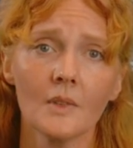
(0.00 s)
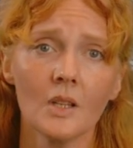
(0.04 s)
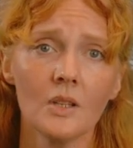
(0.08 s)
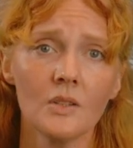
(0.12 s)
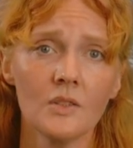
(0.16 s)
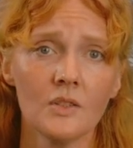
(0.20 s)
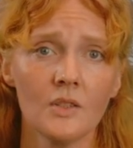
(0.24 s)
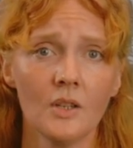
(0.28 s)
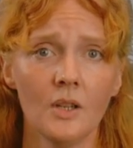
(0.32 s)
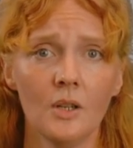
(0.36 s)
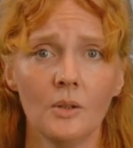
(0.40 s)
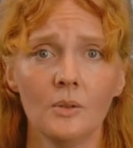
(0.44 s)

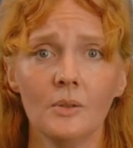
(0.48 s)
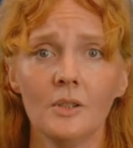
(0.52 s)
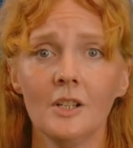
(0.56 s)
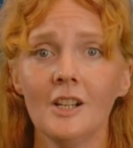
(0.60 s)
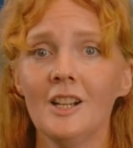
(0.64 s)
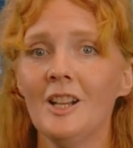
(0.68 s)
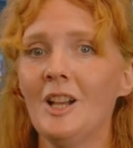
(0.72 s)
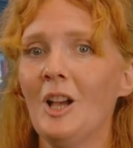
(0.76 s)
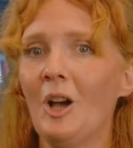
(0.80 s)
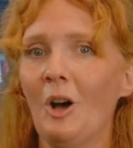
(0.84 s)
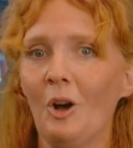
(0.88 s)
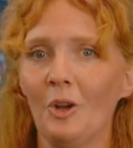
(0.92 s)
So,
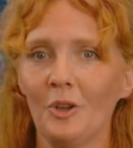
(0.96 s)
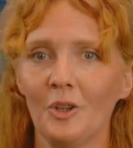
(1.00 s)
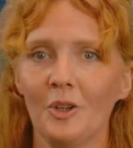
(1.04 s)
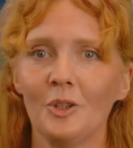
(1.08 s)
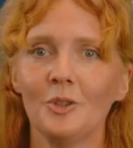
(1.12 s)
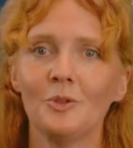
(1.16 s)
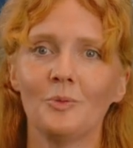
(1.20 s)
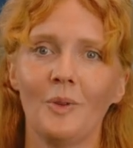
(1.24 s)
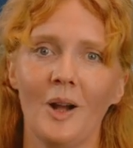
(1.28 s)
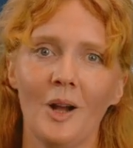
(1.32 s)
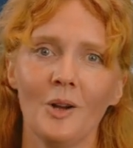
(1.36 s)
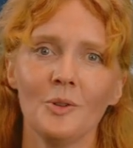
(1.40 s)

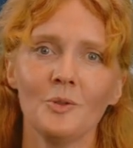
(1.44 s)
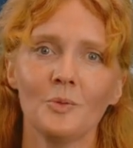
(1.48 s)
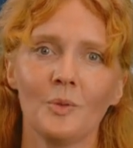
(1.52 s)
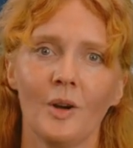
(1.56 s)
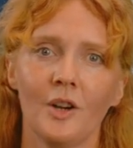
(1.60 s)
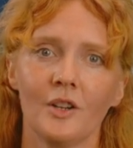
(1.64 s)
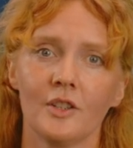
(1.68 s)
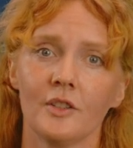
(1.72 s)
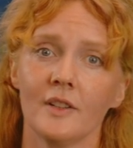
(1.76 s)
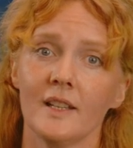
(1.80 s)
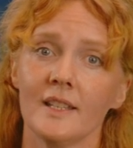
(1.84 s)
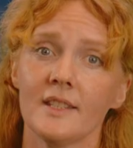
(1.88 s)
although
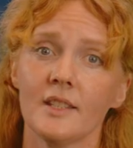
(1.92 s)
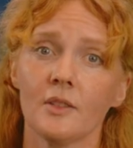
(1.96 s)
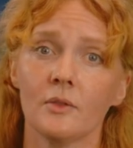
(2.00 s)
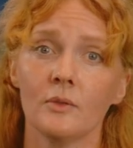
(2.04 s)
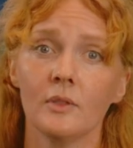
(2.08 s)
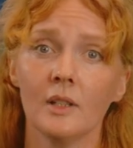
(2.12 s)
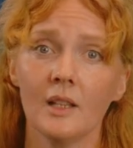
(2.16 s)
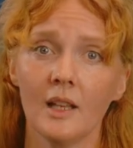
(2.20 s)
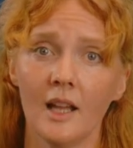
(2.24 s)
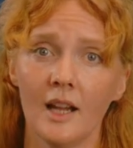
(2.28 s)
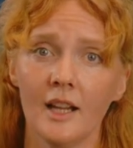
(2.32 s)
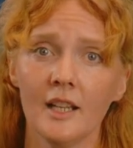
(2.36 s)
groundwater is a
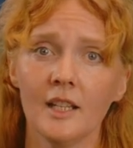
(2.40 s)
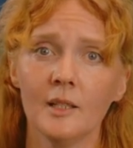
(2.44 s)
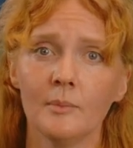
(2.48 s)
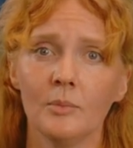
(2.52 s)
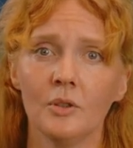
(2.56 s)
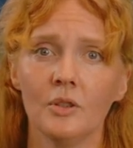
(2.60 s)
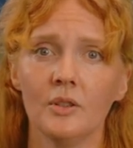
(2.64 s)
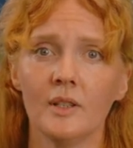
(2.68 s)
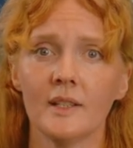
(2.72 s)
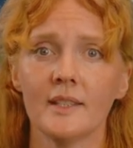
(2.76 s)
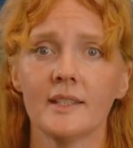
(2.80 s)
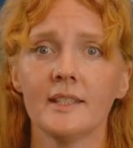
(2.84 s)

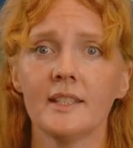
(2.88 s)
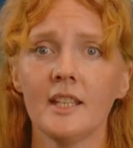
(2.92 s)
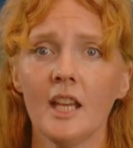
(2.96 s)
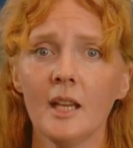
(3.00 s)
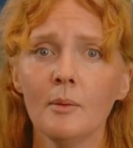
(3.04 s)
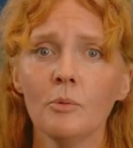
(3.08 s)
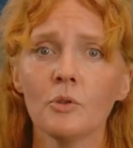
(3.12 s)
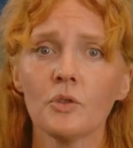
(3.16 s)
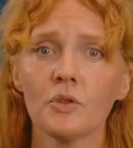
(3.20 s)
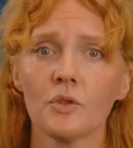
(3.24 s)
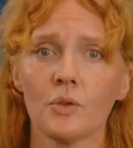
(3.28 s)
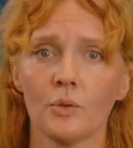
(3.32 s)
reliable and
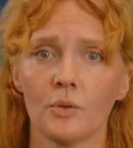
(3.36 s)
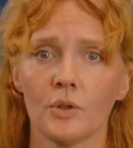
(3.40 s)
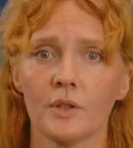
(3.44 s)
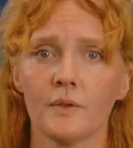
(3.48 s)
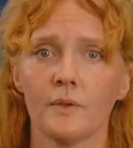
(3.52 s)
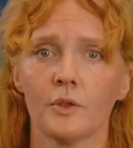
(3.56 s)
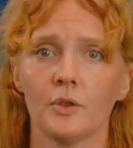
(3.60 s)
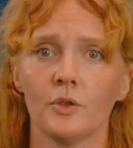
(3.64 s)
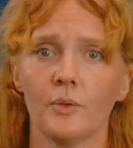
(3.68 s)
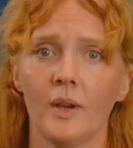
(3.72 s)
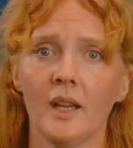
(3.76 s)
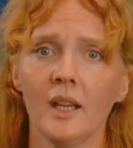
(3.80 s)
stable source
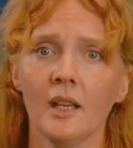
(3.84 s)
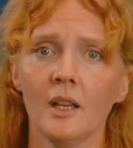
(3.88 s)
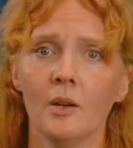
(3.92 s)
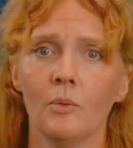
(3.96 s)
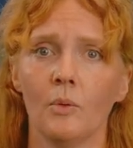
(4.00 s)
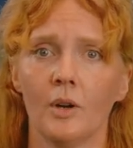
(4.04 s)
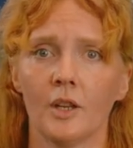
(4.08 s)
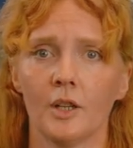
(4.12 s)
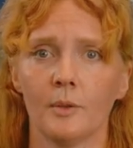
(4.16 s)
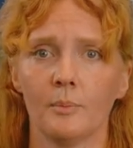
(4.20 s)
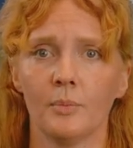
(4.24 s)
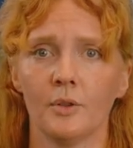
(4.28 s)
for drinking
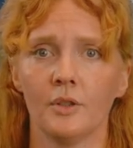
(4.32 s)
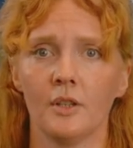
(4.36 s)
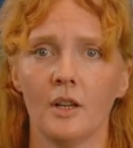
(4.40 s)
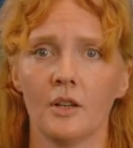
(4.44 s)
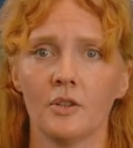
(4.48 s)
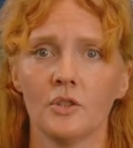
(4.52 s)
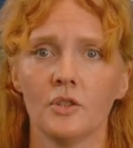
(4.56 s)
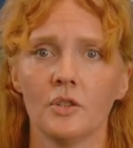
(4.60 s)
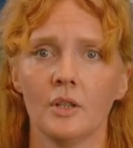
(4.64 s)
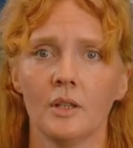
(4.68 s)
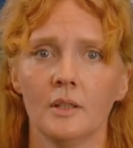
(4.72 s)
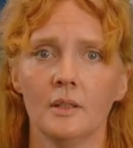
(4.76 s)
water
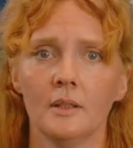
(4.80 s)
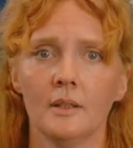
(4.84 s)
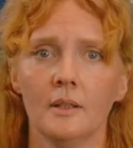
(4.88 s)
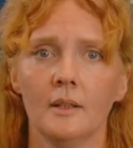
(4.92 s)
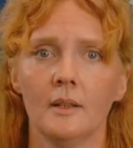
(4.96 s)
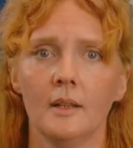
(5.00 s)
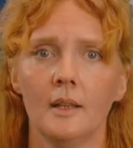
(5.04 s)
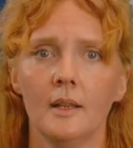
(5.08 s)
production,